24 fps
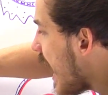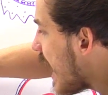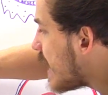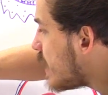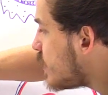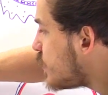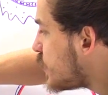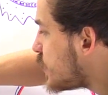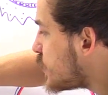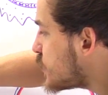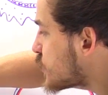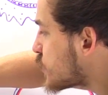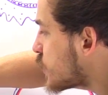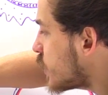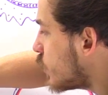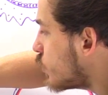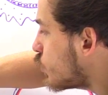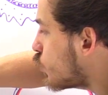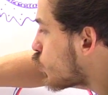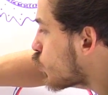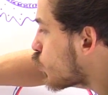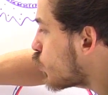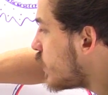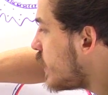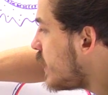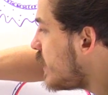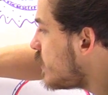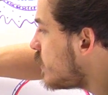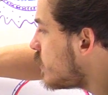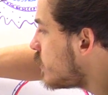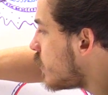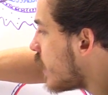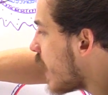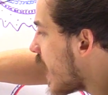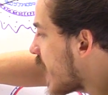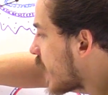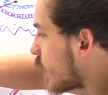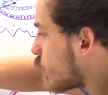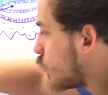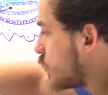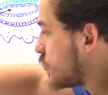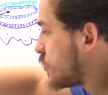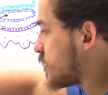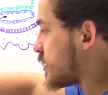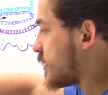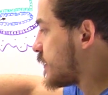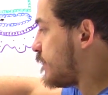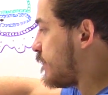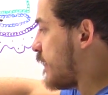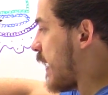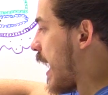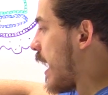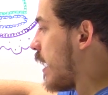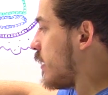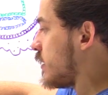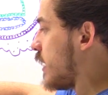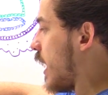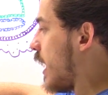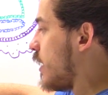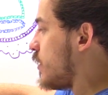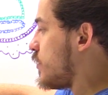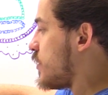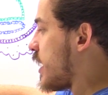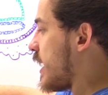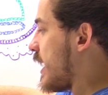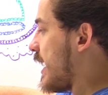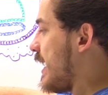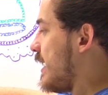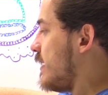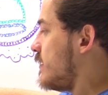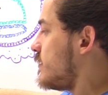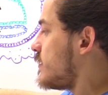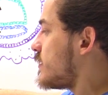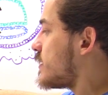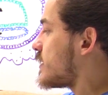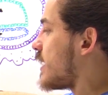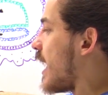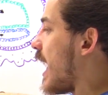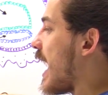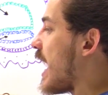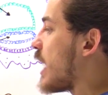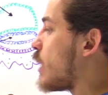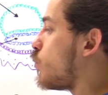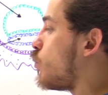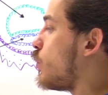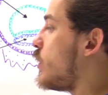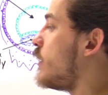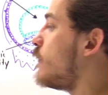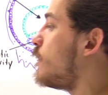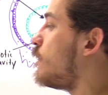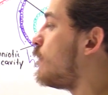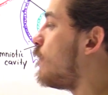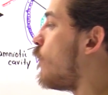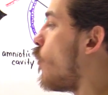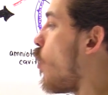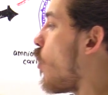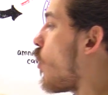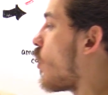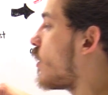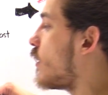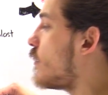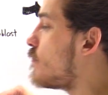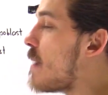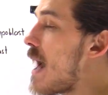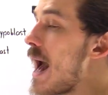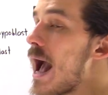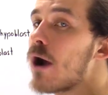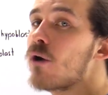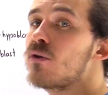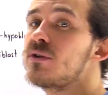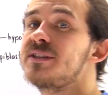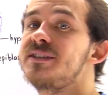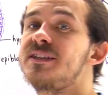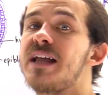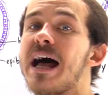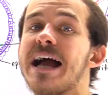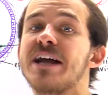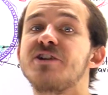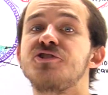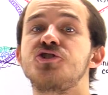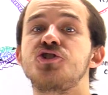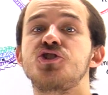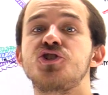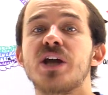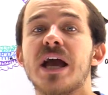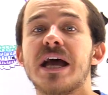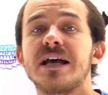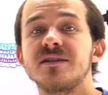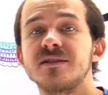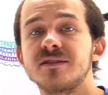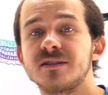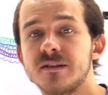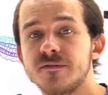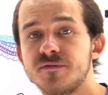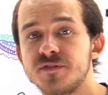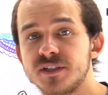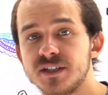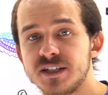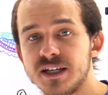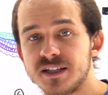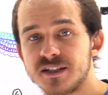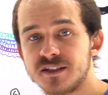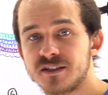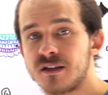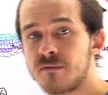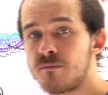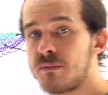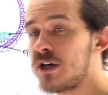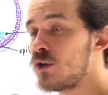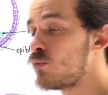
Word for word: And this green layer, which is found on the inside, will form our digestive system.